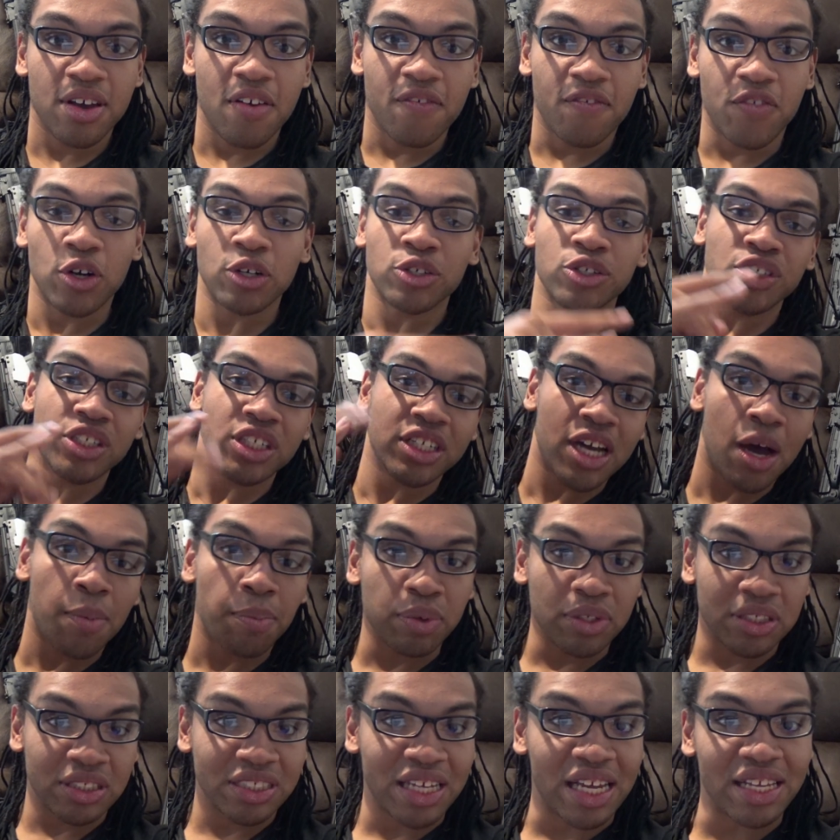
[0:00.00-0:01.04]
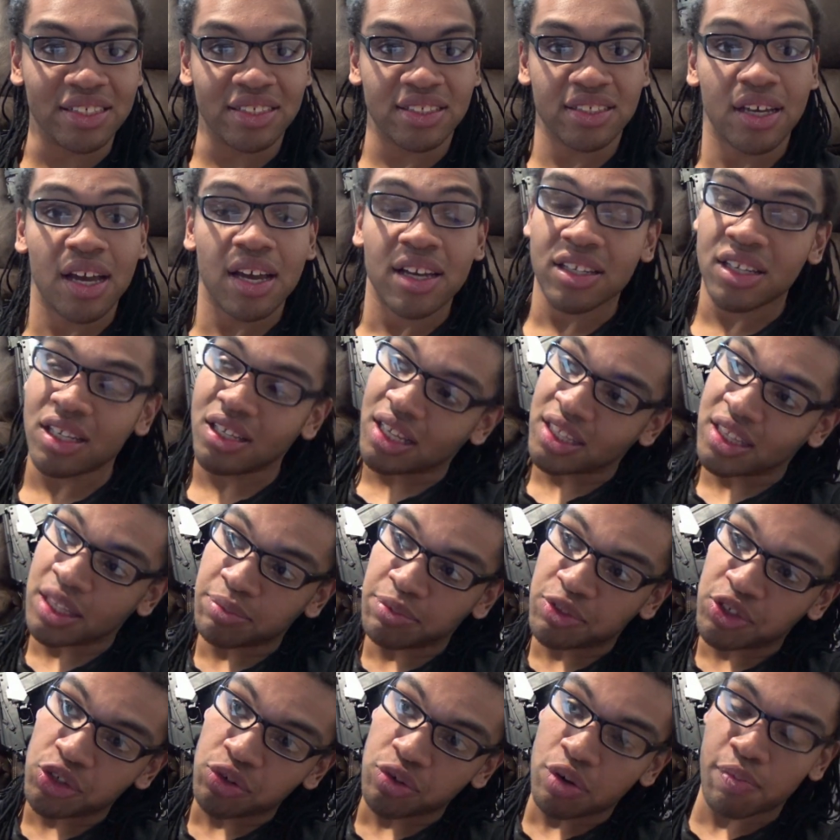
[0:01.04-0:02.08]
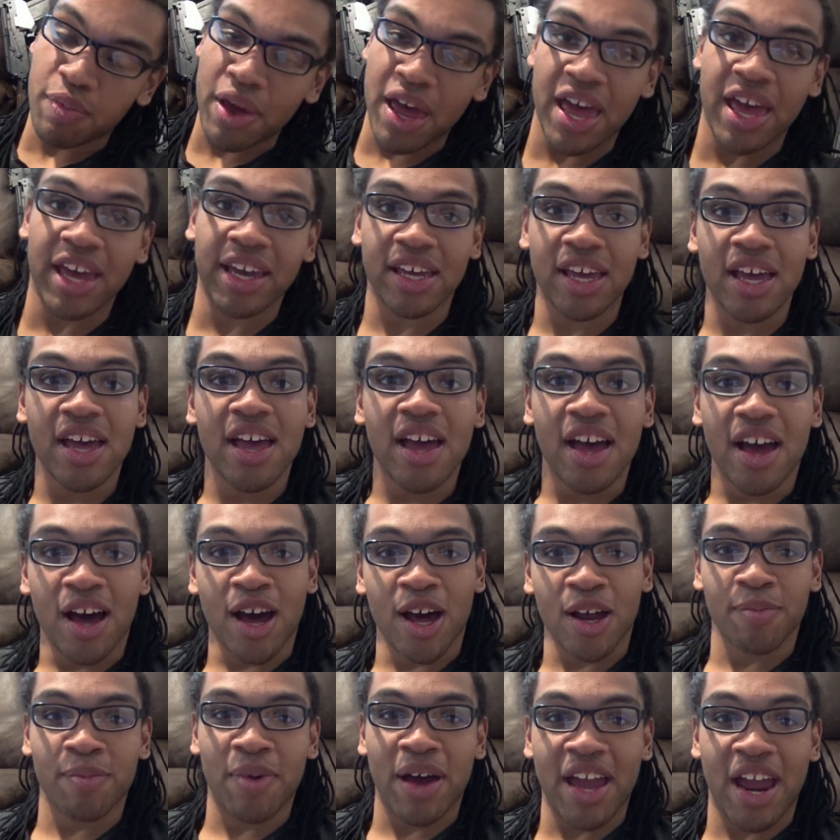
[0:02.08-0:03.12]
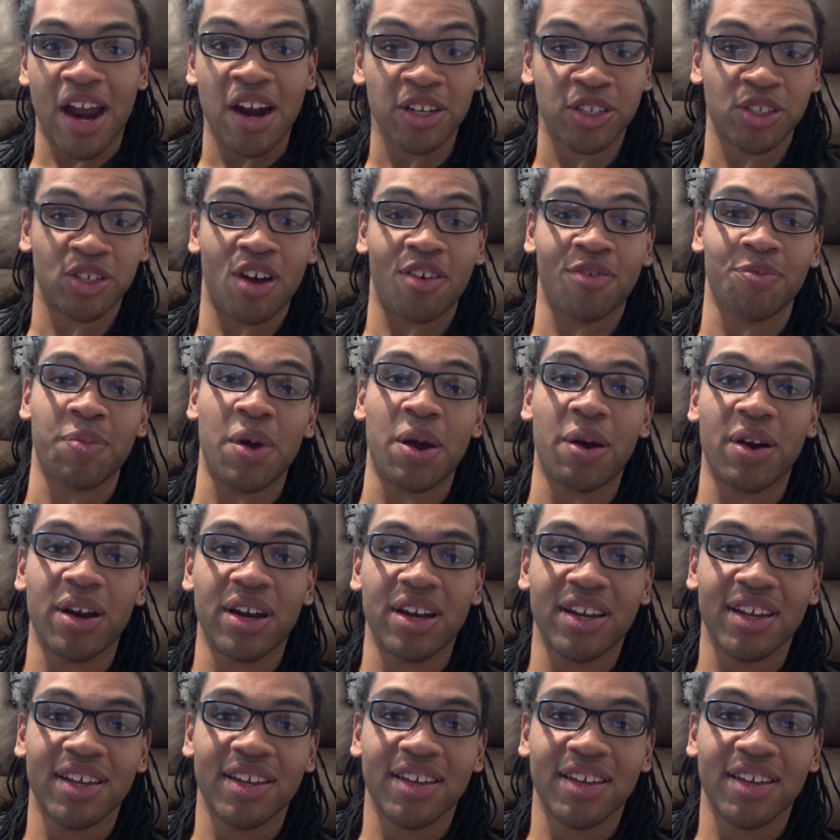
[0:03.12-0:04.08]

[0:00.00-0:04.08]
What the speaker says: versus a couple cents to let them shoot a mag on my Airsoft Barrett.